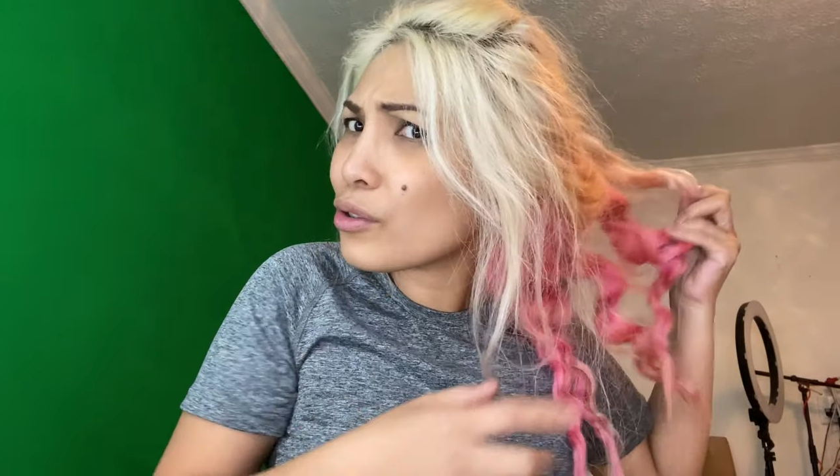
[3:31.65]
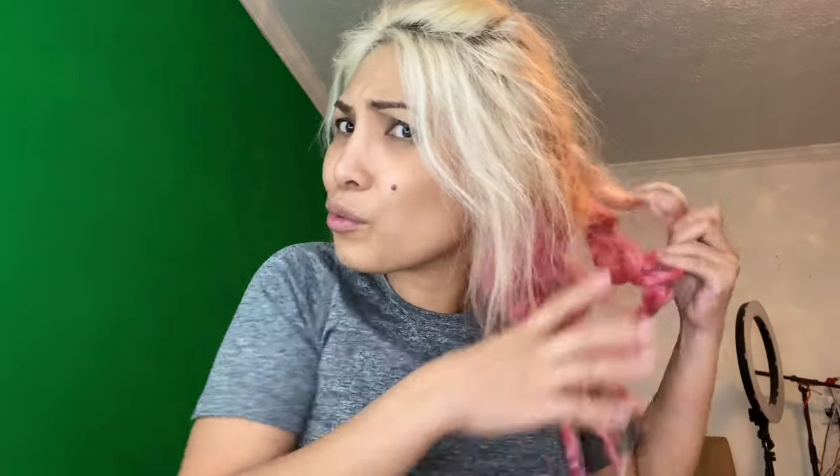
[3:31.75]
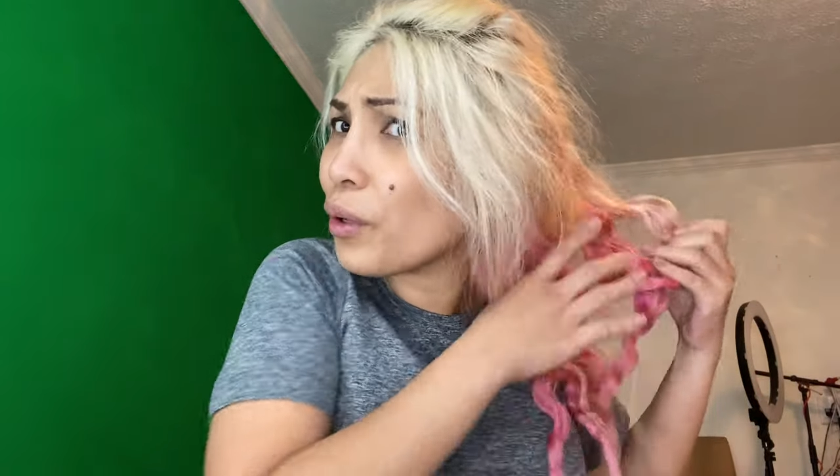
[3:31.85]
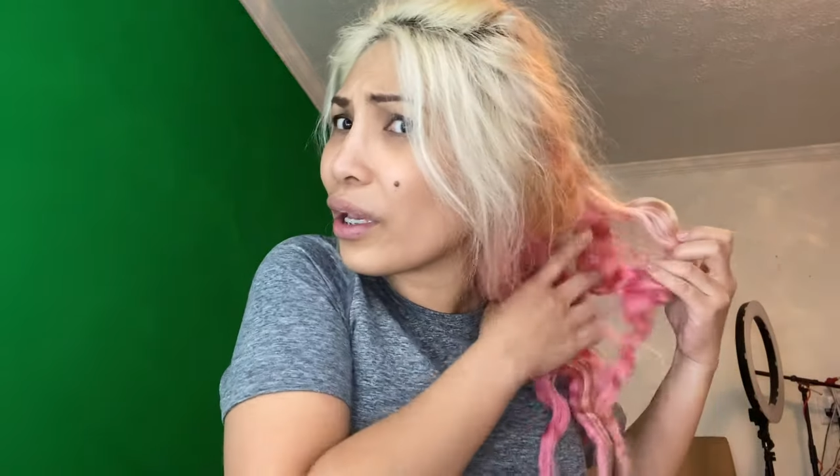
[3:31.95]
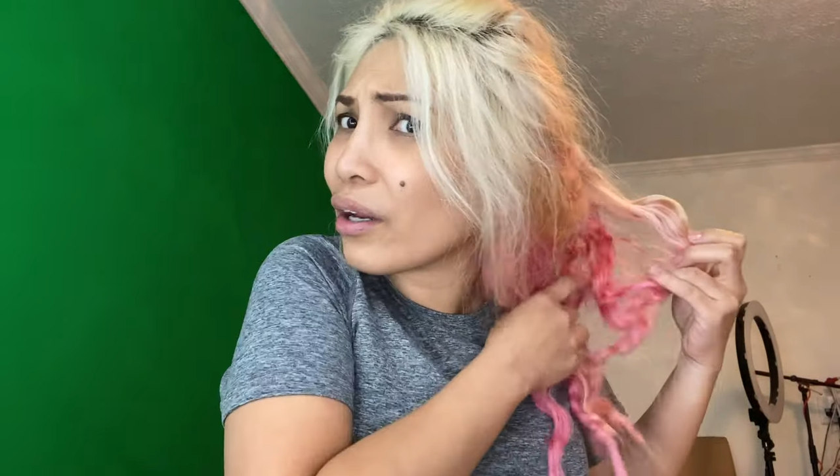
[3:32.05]

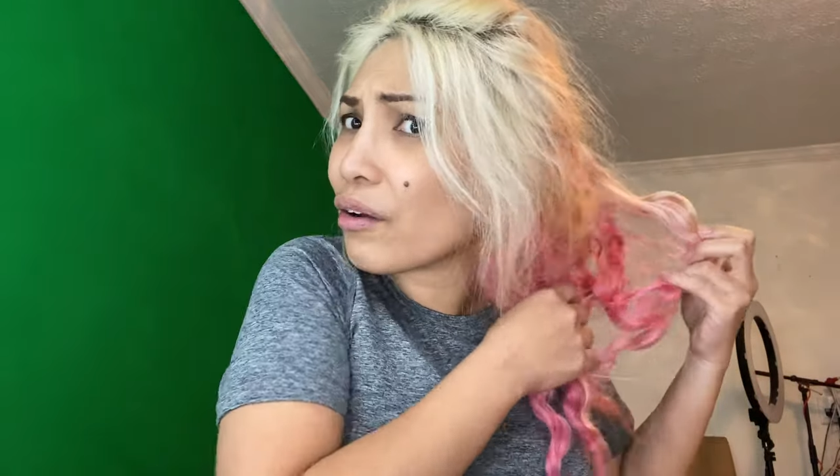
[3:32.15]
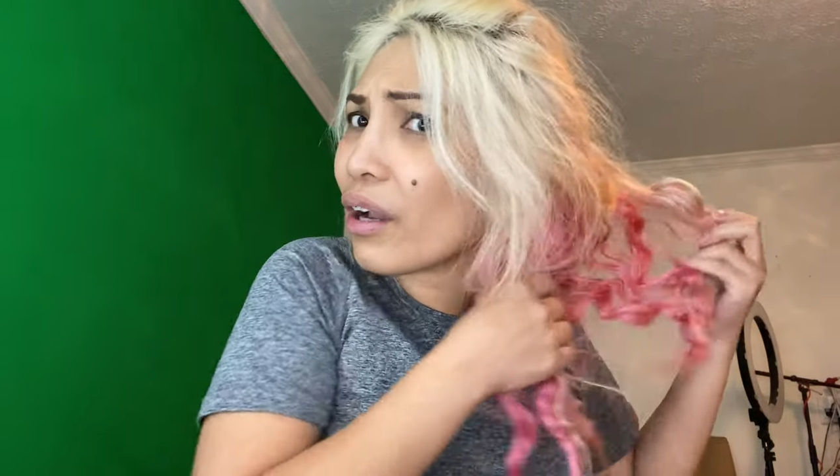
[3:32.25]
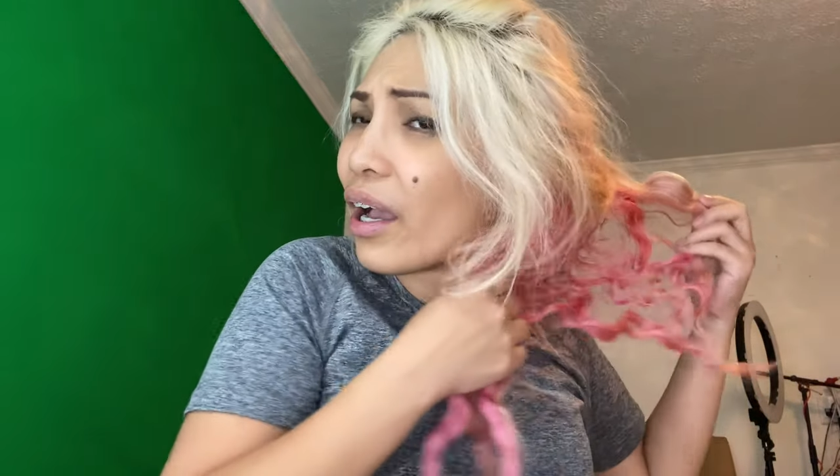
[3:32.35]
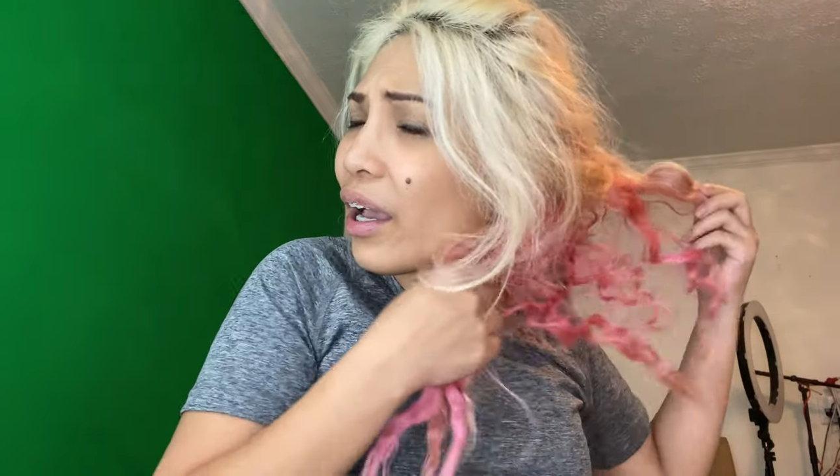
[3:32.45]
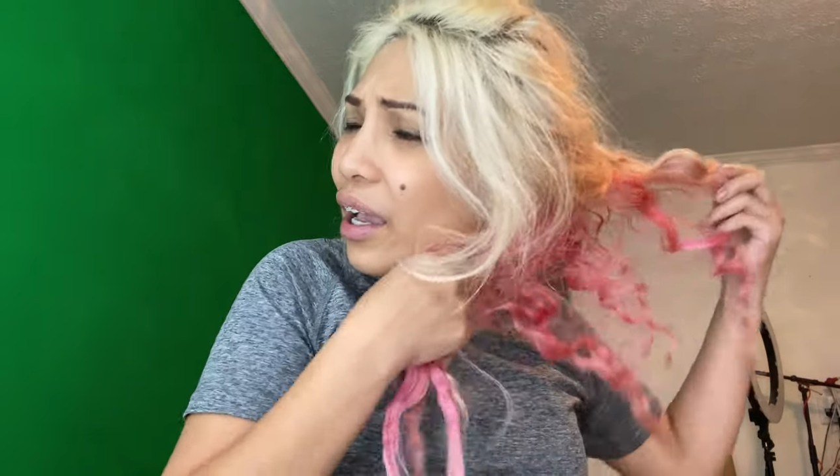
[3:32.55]
wear a
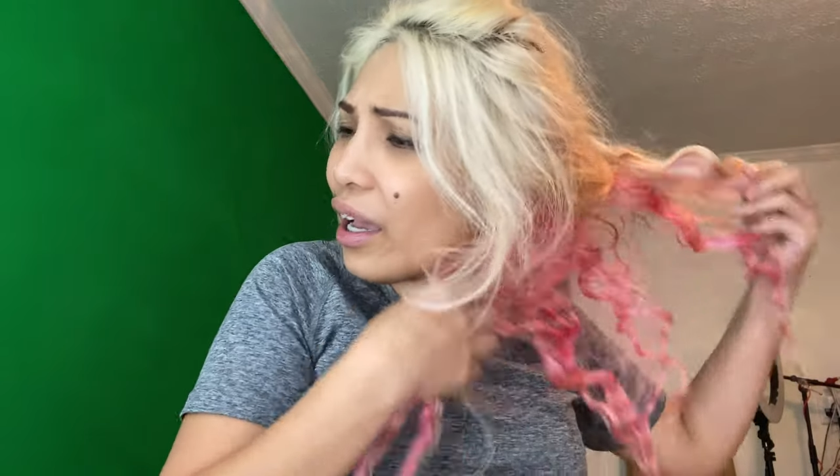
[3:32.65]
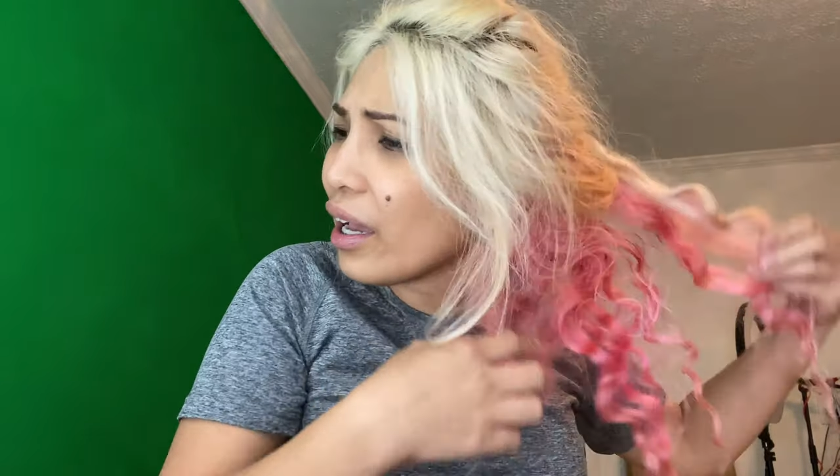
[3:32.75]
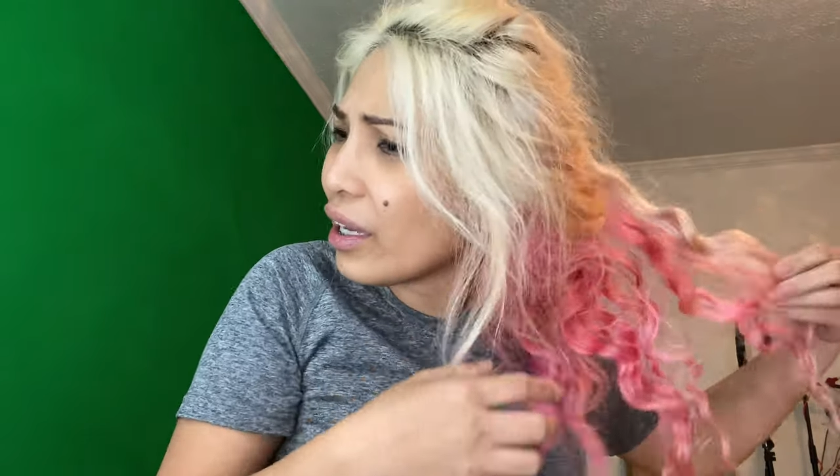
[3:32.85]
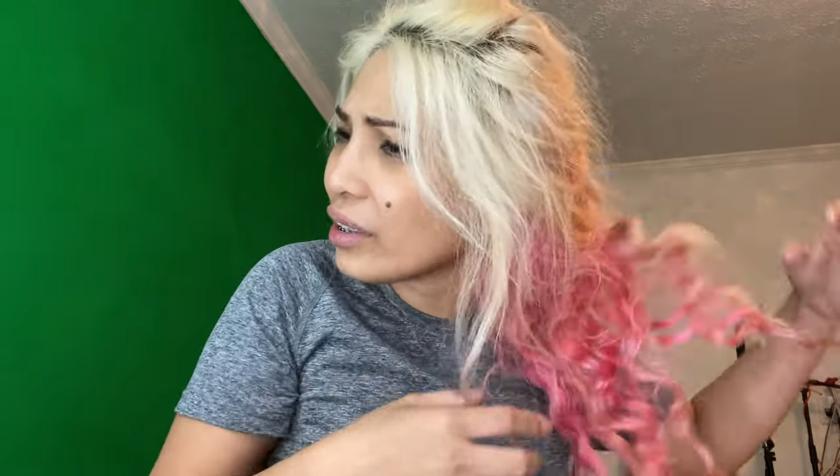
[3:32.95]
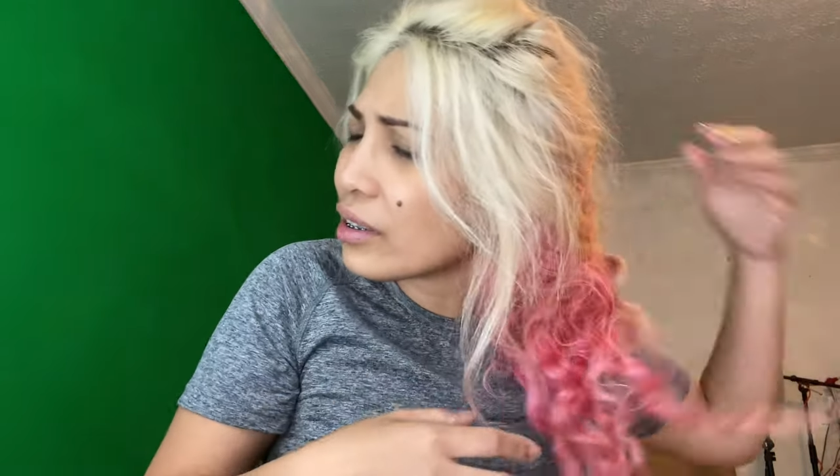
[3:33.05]

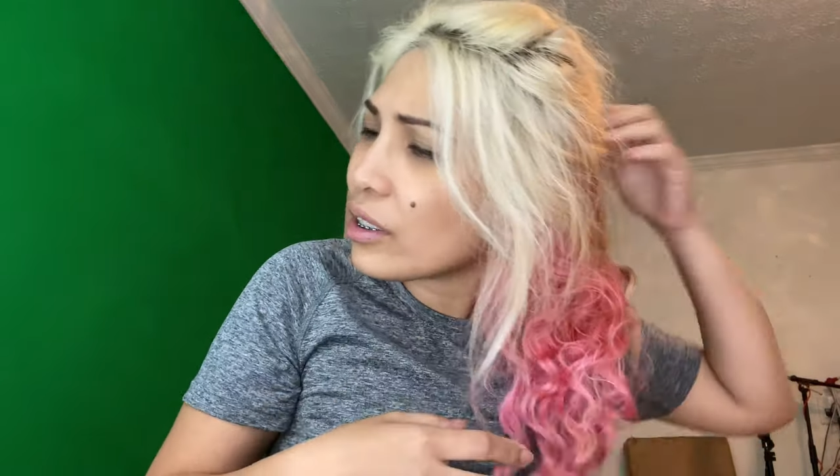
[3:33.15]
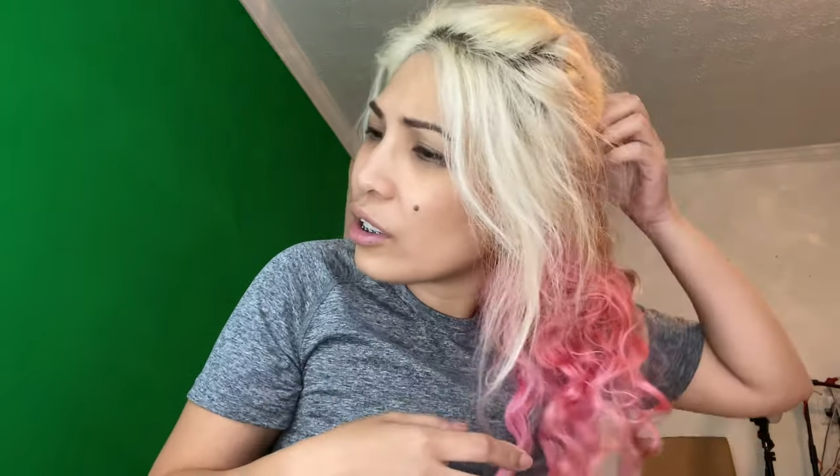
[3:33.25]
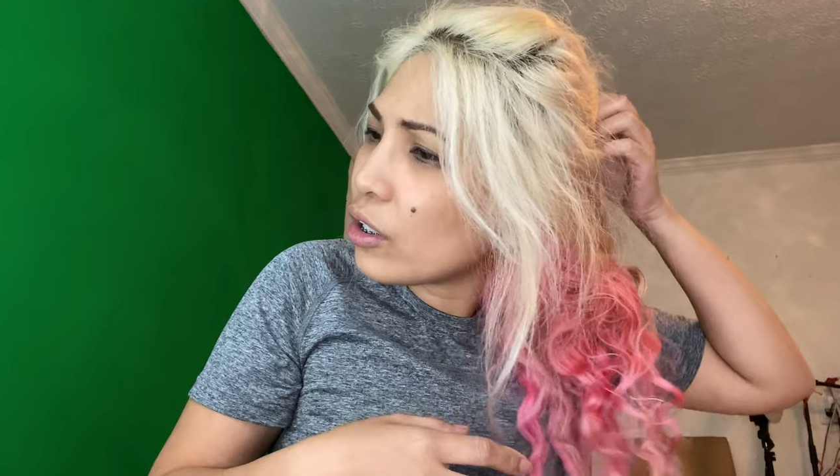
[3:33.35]
hat